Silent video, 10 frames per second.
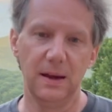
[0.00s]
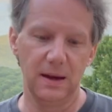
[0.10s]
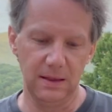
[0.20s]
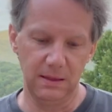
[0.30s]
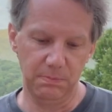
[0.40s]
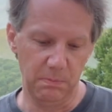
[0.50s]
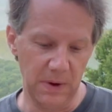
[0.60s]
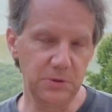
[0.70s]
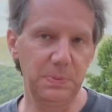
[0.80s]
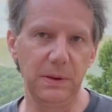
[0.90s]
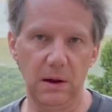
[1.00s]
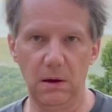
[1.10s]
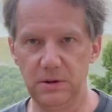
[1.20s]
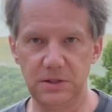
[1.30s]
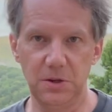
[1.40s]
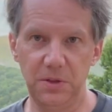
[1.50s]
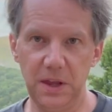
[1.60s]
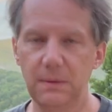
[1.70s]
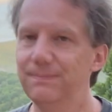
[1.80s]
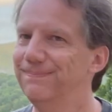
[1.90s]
And most people think, oh, it's so thick.